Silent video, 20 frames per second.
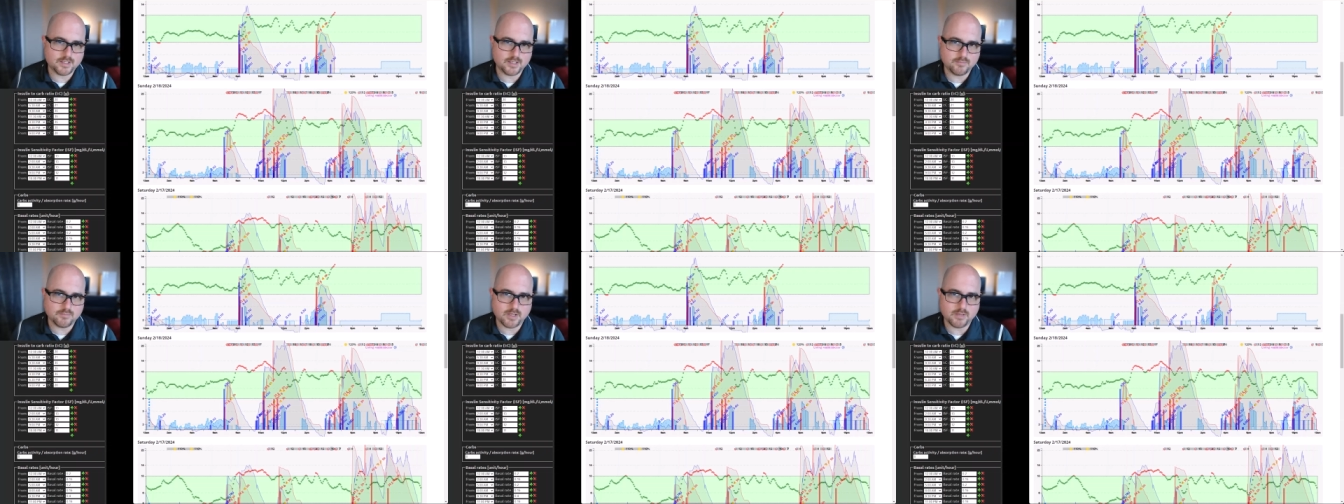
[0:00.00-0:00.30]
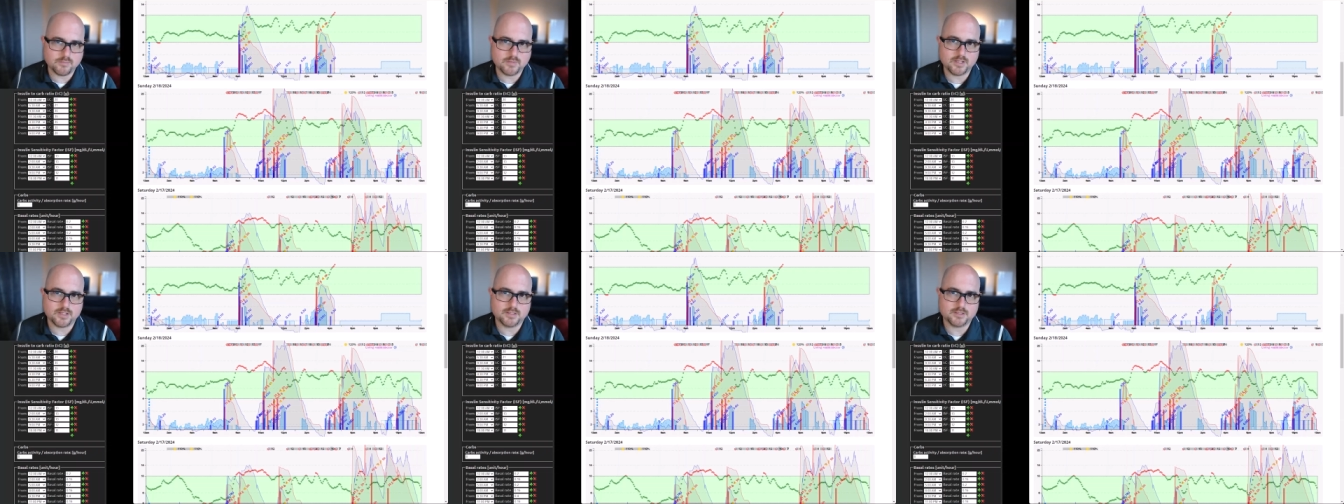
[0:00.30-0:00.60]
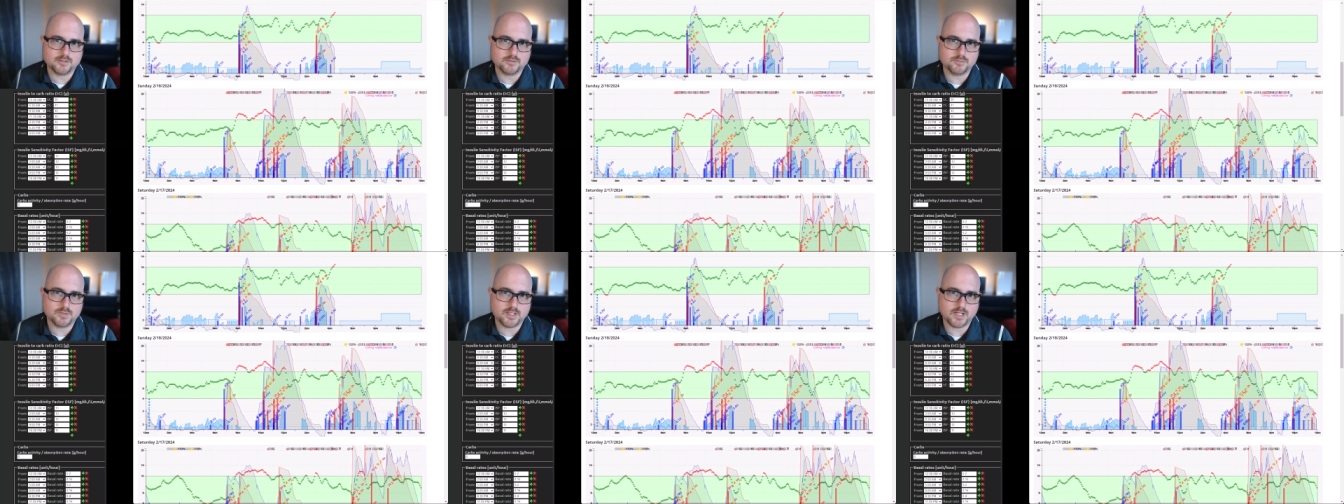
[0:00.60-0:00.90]
It might be a
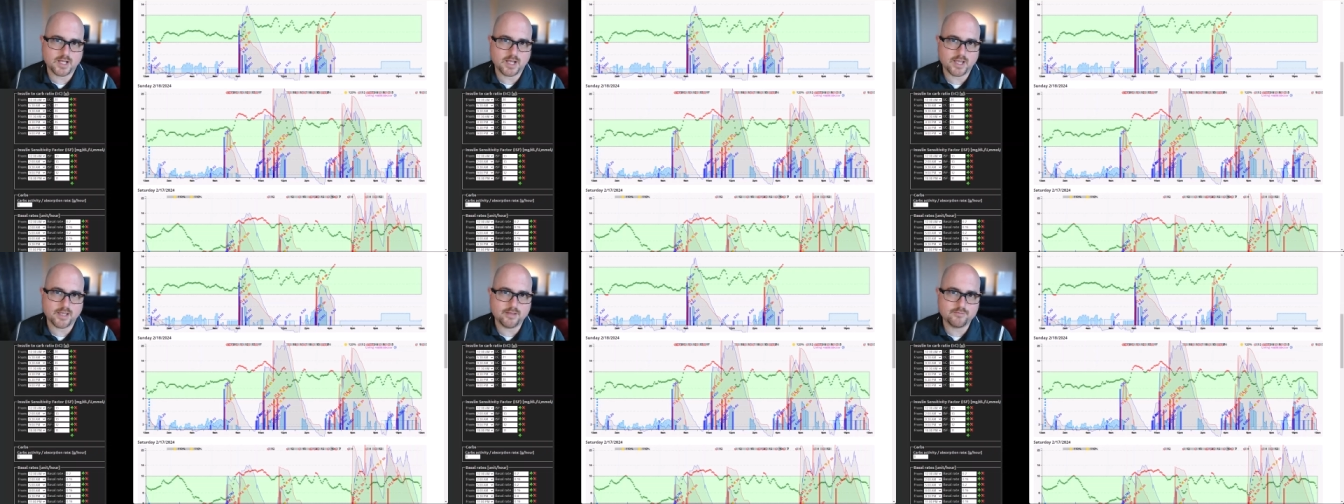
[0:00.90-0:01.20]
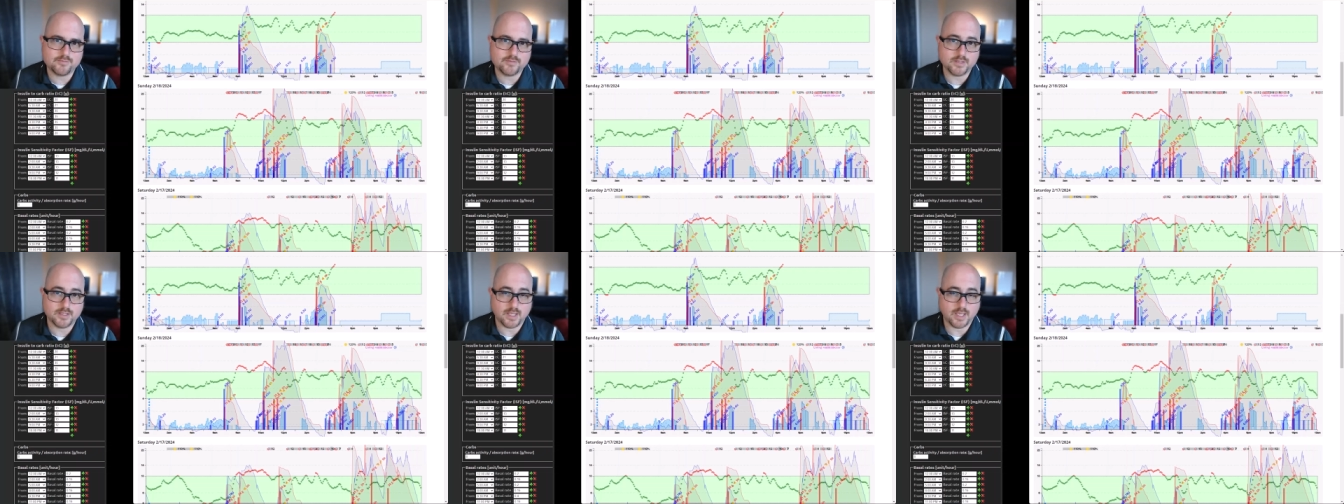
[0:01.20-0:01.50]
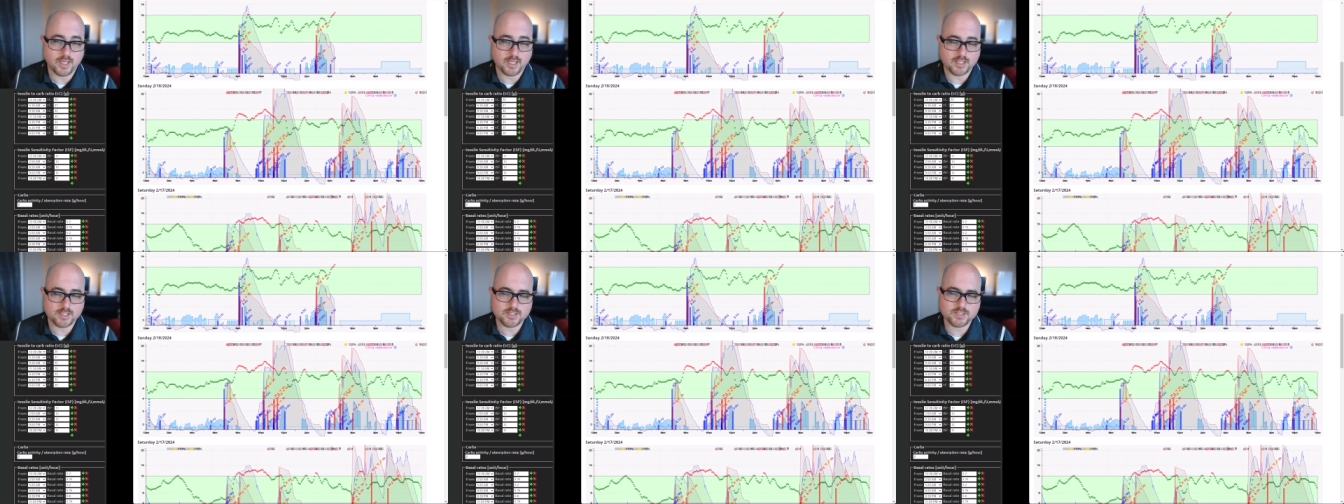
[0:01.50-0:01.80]
little bit high for the
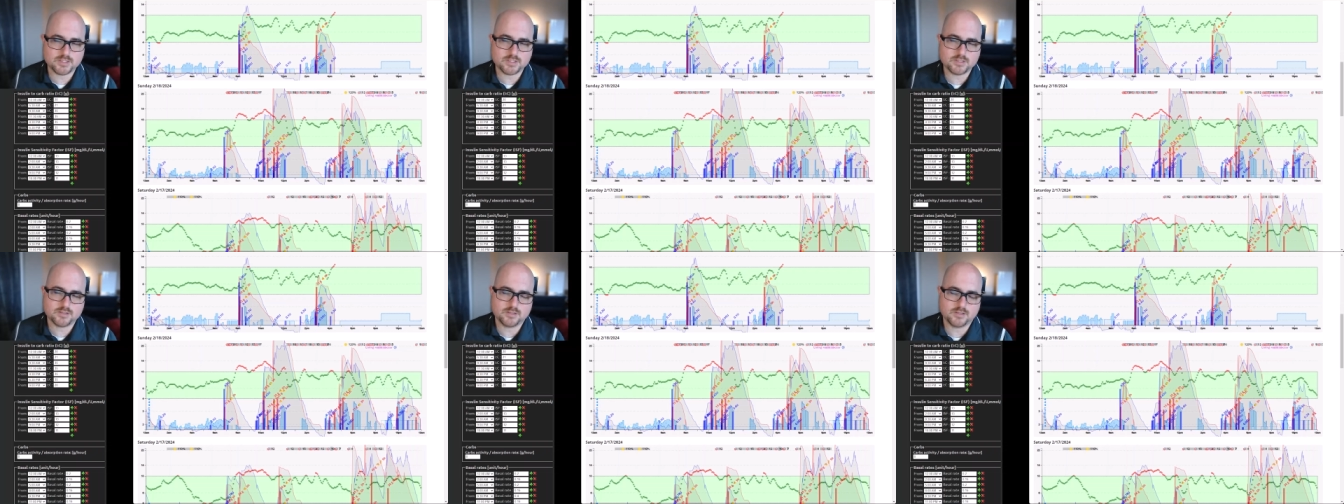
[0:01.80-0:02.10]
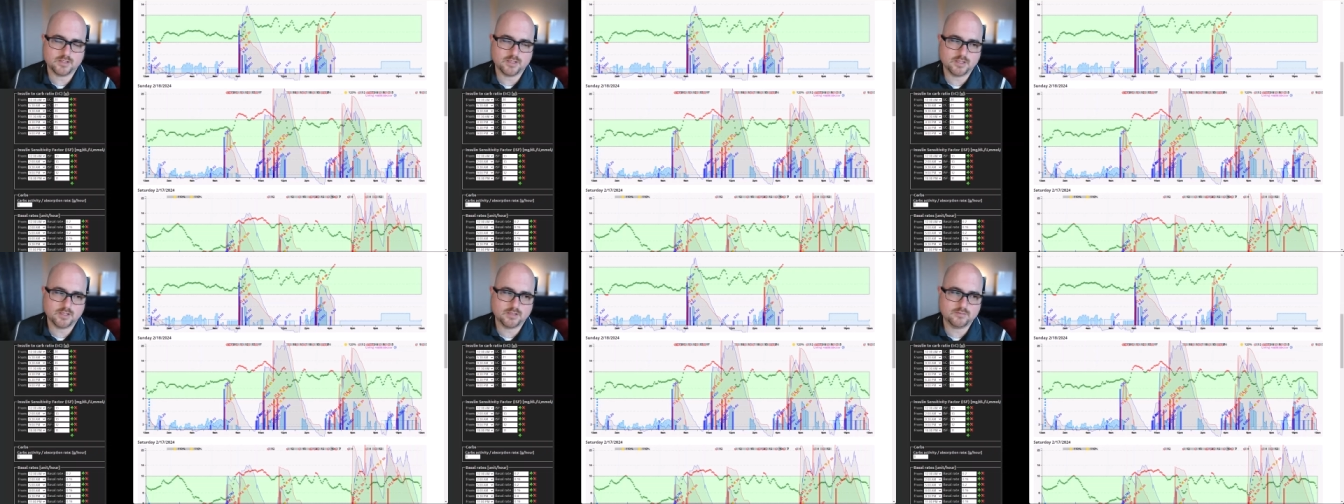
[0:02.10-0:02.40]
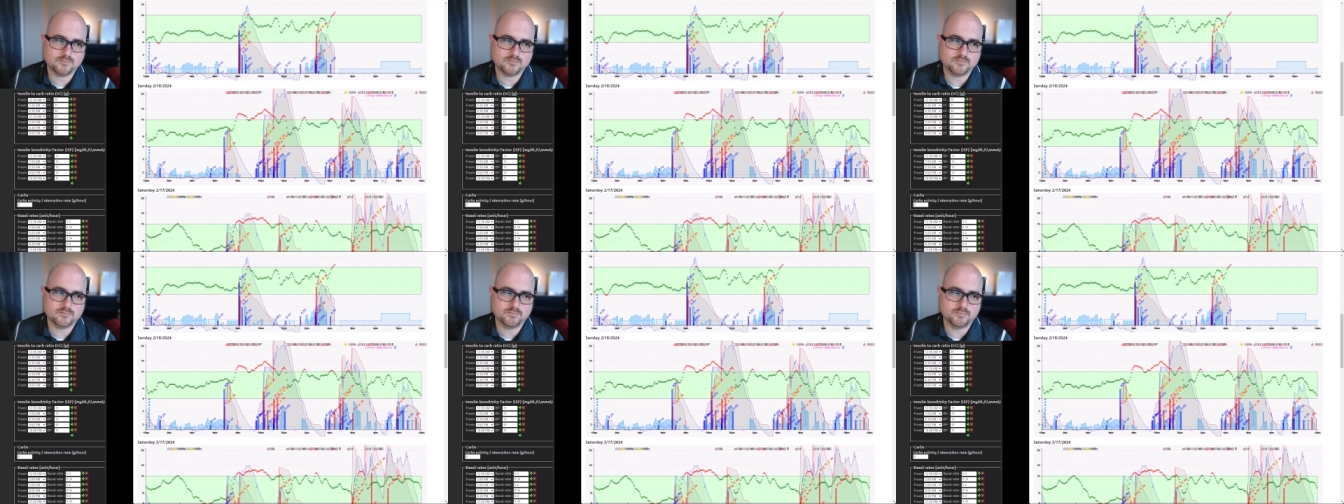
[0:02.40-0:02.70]
age,
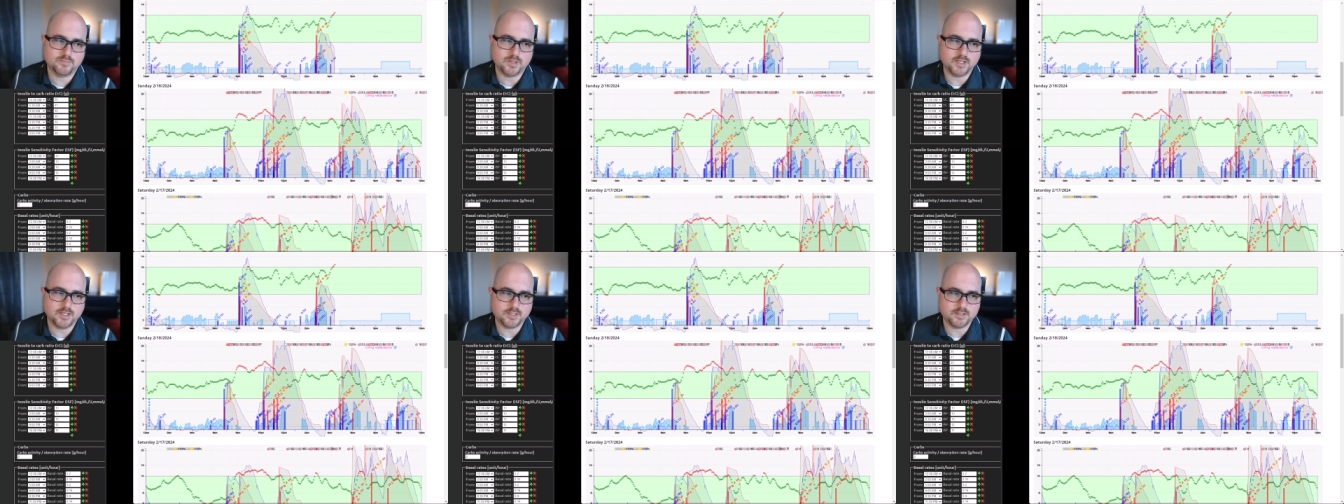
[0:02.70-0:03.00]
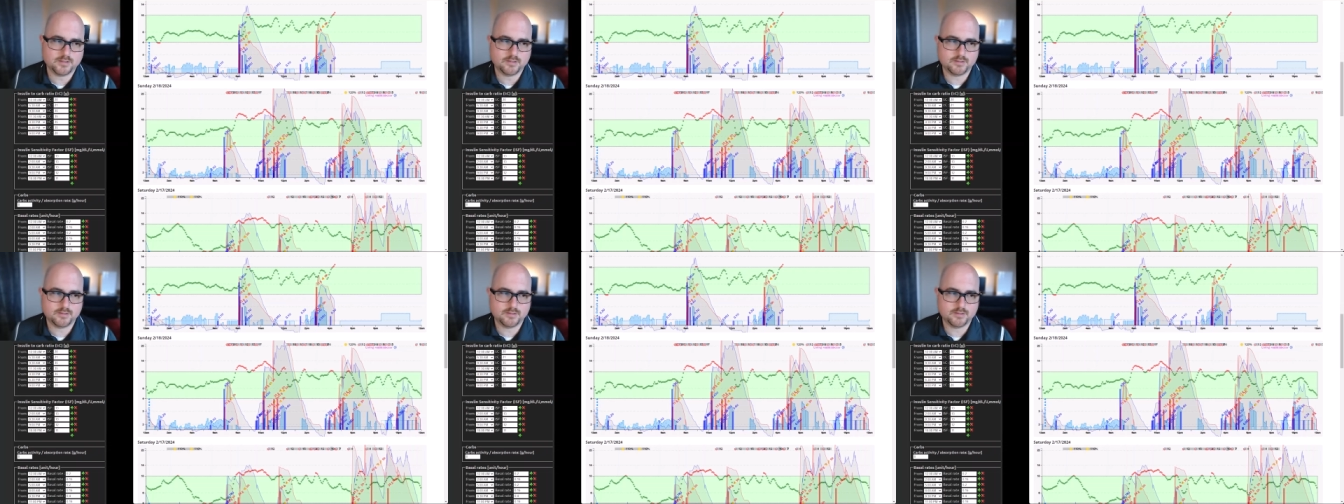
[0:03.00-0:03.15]
um, but